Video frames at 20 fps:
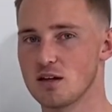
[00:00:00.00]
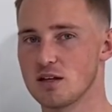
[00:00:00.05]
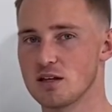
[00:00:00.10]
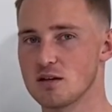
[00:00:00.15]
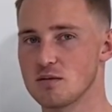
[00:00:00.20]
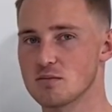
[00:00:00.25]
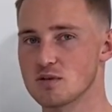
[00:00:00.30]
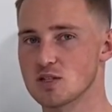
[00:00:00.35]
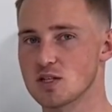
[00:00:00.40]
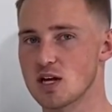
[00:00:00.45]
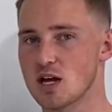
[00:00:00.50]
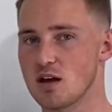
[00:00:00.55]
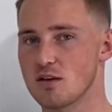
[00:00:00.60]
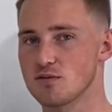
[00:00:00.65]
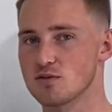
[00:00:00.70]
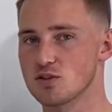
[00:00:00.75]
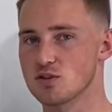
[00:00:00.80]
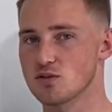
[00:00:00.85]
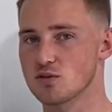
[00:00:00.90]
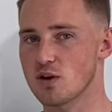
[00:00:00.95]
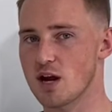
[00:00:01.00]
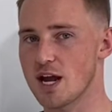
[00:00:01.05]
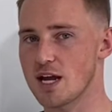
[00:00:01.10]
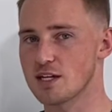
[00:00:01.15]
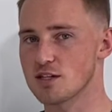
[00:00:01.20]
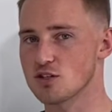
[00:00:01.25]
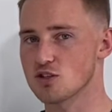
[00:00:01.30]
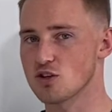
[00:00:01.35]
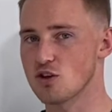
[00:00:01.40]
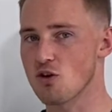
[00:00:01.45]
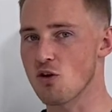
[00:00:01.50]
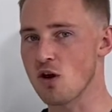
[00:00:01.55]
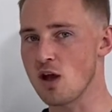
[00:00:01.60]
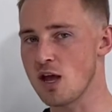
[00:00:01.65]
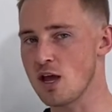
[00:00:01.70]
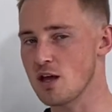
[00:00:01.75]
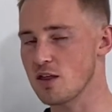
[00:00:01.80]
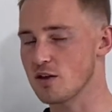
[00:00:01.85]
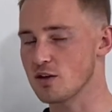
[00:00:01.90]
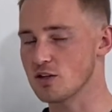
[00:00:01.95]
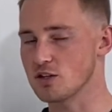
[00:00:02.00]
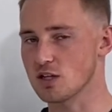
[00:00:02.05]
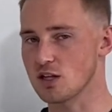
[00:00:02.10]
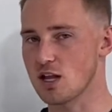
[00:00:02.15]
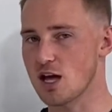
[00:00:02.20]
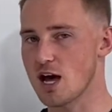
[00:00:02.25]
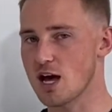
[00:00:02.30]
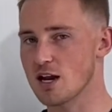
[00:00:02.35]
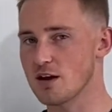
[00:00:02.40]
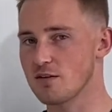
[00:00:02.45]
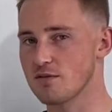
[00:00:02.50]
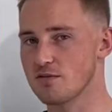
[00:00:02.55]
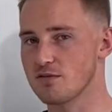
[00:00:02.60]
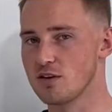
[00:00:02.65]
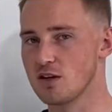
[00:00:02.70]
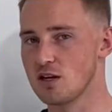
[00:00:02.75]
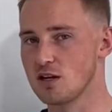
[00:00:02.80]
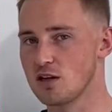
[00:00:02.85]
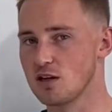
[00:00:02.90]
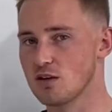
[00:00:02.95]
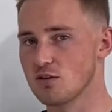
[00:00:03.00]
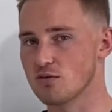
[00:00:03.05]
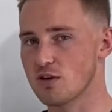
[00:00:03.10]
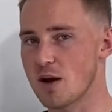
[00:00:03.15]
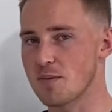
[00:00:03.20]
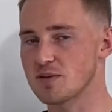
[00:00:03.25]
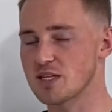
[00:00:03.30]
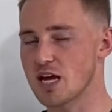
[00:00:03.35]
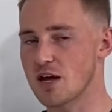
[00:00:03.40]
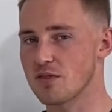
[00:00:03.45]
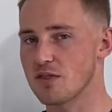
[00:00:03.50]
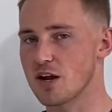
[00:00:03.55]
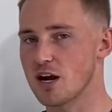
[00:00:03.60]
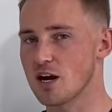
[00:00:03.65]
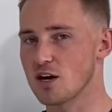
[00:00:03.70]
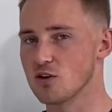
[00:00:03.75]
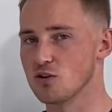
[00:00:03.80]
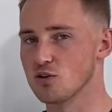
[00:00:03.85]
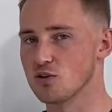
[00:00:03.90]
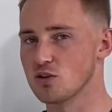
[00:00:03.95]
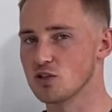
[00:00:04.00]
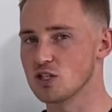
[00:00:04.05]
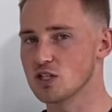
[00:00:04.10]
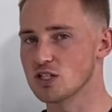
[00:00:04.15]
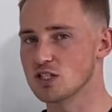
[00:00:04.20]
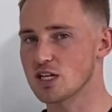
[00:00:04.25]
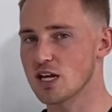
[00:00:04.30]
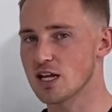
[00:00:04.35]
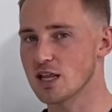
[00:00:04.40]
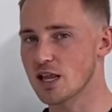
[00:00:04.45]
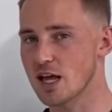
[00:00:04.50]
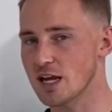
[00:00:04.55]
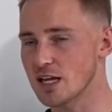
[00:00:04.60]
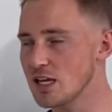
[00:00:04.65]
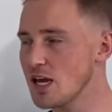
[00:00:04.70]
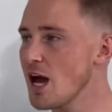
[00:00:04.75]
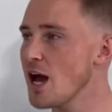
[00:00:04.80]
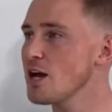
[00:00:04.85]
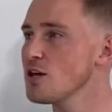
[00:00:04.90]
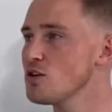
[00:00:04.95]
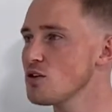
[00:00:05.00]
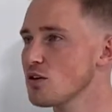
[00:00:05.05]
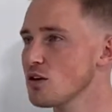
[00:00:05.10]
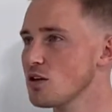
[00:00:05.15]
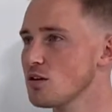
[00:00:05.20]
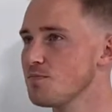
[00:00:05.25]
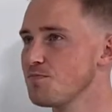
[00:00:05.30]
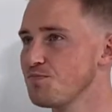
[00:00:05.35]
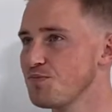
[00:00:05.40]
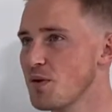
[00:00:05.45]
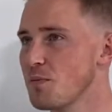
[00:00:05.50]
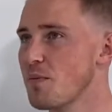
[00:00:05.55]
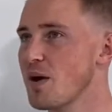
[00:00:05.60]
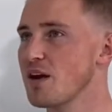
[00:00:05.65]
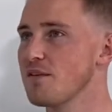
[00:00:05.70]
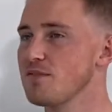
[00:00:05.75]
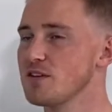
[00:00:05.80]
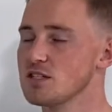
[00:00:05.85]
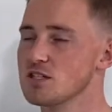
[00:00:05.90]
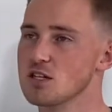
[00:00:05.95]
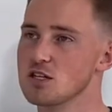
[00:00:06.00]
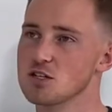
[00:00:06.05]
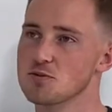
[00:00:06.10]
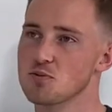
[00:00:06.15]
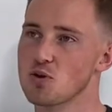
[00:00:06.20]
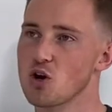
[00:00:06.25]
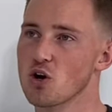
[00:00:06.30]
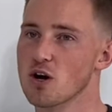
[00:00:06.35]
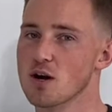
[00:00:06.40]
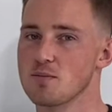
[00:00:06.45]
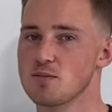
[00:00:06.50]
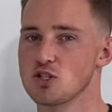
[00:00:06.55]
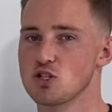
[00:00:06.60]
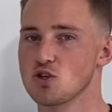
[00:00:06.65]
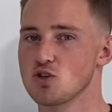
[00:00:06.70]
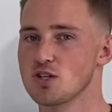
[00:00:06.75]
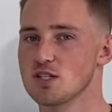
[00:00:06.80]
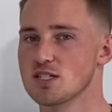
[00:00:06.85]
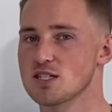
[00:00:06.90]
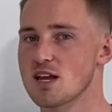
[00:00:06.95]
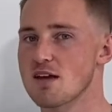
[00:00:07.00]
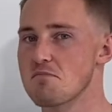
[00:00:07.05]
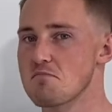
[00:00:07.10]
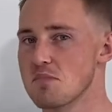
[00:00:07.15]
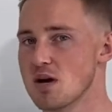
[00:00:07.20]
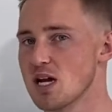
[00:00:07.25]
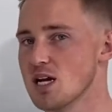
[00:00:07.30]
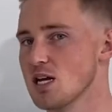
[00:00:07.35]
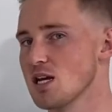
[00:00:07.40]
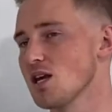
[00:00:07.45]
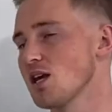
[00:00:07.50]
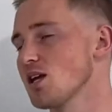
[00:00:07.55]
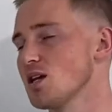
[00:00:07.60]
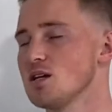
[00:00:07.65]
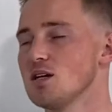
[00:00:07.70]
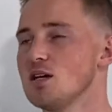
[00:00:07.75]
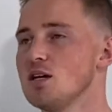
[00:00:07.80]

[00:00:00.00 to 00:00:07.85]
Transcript: themselves, right? And so there's a lot of reps out there who will just say like, yeah, the benefits of this program is you could save money